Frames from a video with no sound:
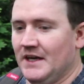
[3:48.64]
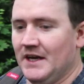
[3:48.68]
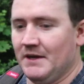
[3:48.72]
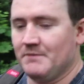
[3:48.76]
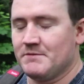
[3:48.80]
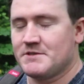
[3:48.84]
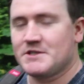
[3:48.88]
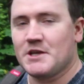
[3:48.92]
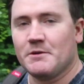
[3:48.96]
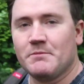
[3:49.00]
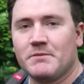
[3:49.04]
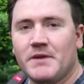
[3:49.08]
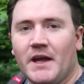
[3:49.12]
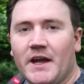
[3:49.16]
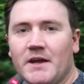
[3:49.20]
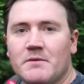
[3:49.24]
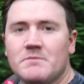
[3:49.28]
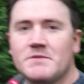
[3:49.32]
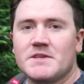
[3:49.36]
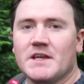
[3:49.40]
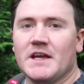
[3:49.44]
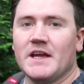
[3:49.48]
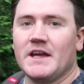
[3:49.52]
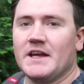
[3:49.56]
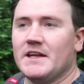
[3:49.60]
Um,
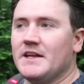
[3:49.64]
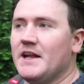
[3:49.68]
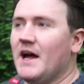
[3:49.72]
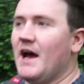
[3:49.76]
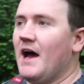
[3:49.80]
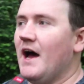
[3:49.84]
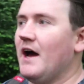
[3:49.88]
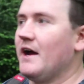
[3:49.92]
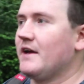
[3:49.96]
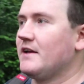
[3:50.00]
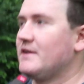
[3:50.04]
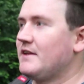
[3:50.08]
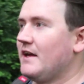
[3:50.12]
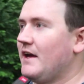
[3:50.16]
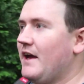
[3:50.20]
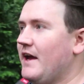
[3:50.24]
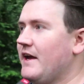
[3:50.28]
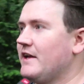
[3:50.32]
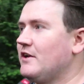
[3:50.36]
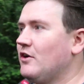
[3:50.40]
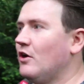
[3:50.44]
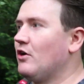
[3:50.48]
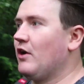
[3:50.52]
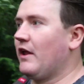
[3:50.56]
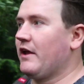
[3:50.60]
sometimes in high
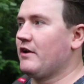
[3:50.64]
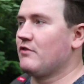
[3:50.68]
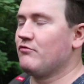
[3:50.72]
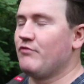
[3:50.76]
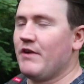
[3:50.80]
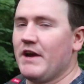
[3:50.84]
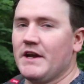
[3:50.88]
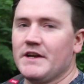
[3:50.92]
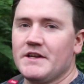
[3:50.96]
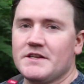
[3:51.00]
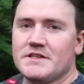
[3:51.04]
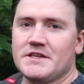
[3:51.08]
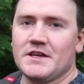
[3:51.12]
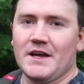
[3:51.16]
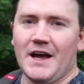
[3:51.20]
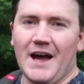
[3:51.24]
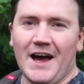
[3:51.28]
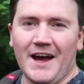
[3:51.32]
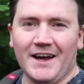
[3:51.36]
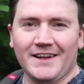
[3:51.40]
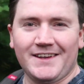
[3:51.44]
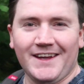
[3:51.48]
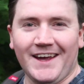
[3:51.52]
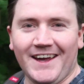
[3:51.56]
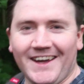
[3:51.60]
tide or like rainy se
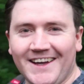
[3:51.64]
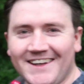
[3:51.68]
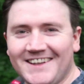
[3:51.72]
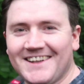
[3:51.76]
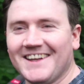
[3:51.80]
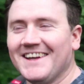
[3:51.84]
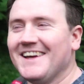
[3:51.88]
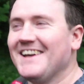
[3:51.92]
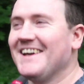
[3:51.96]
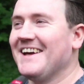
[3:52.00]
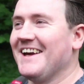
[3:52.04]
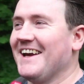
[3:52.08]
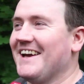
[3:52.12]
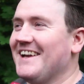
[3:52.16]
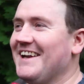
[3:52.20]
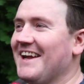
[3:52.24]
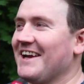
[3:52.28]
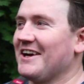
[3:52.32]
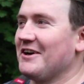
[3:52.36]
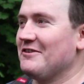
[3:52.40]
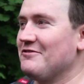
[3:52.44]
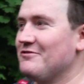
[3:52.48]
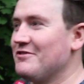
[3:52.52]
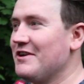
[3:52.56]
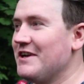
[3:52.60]
high tide, in
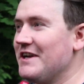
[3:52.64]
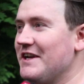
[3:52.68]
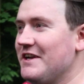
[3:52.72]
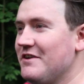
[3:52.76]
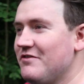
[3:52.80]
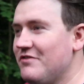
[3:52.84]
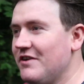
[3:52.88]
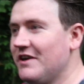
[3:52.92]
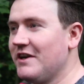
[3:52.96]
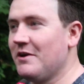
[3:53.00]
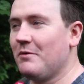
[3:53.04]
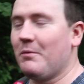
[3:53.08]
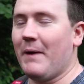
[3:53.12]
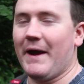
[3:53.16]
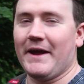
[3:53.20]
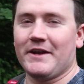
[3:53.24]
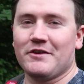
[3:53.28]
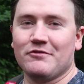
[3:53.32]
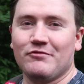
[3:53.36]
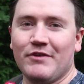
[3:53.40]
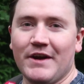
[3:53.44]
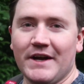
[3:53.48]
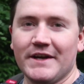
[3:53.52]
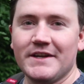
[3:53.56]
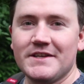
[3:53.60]
like a really really
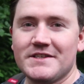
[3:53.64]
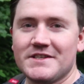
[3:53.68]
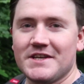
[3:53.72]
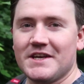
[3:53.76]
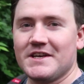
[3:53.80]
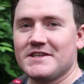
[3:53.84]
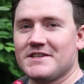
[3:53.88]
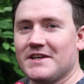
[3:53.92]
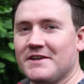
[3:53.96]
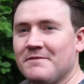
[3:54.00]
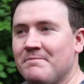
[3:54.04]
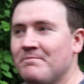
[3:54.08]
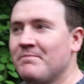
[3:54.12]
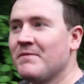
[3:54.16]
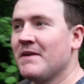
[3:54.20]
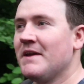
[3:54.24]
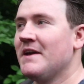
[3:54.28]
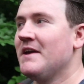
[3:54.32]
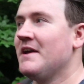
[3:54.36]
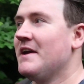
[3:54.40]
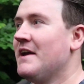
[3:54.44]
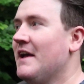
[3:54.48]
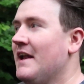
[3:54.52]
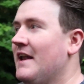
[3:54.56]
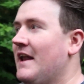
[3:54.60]
wet rainy season,
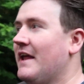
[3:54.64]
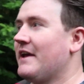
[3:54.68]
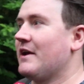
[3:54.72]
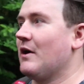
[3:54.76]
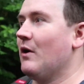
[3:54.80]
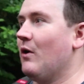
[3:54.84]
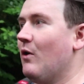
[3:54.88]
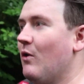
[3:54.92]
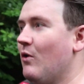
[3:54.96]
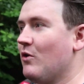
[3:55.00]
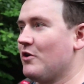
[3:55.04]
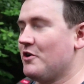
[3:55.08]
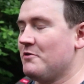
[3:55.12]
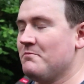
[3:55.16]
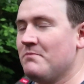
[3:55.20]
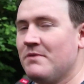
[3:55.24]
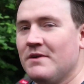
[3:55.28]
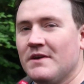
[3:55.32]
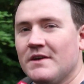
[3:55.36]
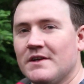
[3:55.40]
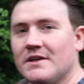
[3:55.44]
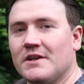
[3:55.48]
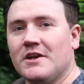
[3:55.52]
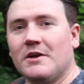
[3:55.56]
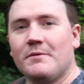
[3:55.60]
like autumn,
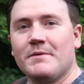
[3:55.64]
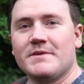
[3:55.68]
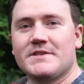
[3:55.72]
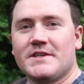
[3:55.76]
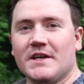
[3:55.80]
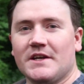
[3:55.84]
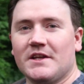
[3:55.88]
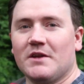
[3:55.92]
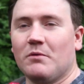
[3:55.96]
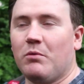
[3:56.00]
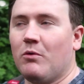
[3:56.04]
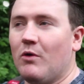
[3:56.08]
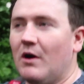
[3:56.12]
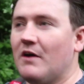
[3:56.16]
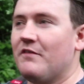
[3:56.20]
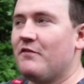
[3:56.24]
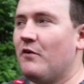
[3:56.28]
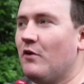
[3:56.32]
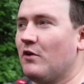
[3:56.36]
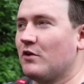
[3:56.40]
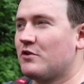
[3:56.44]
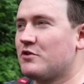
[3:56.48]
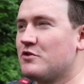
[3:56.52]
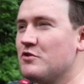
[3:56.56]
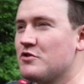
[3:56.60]
you know, we see the
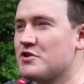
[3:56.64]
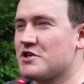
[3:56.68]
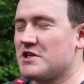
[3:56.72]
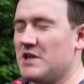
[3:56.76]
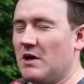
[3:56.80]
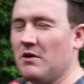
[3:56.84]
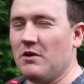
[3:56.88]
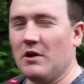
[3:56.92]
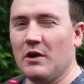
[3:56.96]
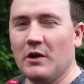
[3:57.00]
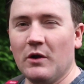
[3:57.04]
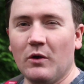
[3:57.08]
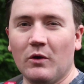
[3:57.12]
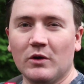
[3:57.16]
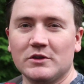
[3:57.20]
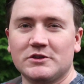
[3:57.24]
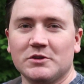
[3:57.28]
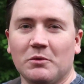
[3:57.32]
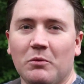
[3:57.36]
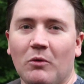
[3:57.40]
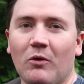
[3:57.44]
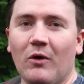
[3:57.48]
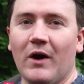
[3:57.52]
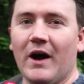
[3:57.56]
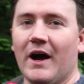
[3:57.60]
waterfall gushing out
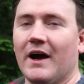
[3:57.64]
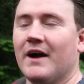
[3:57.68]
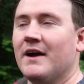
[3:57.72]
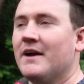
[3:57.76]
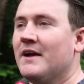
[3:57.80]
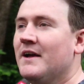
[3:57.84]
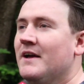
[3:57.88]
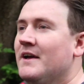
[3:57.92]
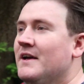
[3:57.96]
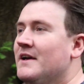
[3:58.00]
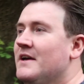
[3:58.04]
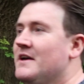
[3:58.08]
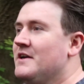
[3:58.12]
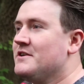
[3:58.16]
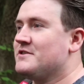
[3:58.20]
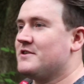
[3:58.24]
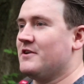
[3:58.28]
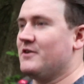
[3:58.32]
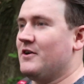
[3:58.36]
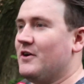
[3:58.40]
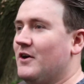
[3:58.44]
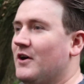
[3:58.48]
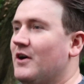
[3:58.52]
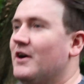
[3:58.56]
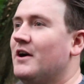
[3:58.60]
loads of water.
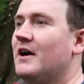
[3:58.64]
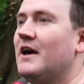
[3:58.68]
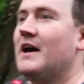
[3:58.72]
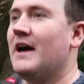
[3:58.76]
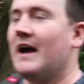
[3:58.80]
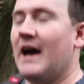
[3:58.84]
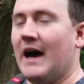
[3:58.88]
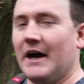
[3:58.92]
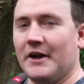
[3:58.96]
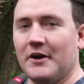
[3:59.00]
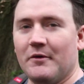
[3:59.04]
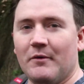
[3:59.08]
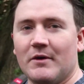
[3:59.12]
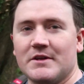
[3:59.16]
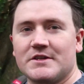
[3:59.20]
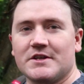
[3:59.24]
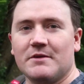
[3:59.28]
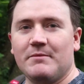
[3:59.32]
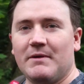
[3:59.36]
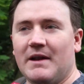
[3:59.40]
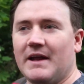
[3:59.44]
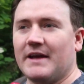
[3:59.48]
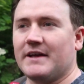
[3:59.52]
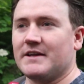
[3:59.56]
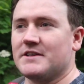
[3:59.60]
So I don't know what it's
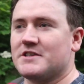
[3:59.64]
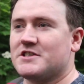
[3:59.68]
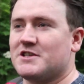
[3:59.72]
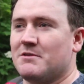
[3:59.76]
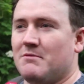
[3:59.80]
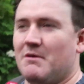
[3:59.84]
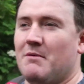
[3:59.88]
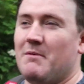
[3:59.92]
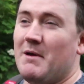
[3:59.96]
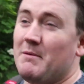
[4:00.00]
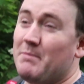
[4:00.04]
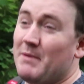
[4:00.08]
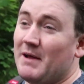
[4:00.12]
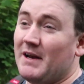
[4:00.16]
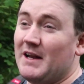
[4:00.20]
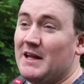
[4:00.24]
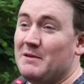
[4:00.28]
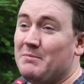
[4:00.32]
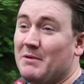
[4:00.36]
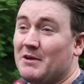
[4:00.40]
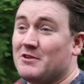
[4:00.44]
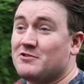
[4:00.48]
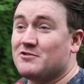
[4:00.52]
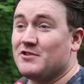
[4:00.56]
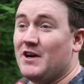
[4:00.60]
gonna be like in summer. It might be a
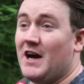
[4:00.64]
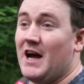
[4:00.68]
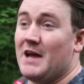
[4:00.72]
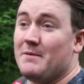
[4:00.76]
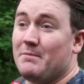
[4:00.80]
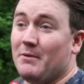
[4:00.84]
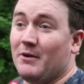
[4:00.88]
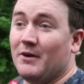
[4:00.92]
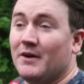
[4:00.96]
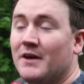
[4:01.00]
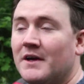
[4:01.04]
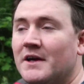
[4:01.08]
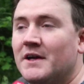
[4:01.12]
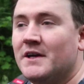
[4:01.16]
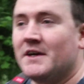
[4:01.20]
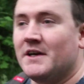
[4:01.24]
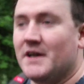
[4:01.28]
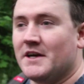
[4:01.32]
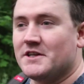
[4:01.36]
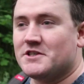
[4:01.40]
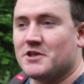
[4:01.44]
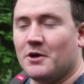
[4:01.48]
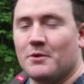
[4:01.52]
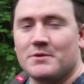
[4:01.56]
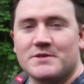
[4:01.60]
little bit dry, but
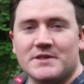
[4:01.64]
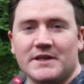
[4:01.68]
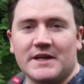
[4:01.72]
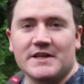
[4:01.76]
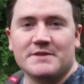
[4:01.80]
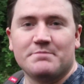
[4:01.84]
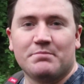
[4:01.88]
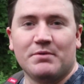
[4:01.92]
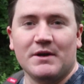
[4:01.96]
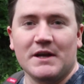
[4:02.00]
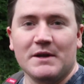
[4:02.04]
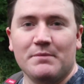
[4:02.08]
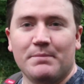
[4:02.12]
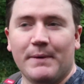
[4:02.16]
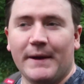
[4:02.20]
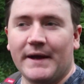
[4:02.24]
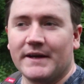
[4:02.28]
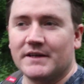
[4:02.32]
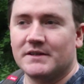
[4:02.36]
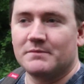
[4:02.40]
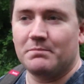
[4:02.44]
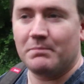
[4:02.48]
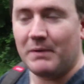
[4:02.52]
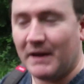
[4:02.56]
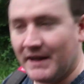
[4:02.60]
it's always a nice pretty
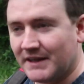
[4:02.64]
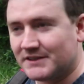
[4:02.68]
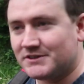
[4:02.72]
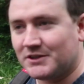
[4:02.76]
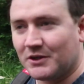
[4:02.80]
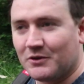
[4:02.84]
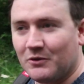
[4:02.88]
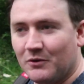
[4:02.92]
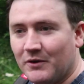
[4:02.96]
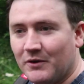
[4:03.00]
place to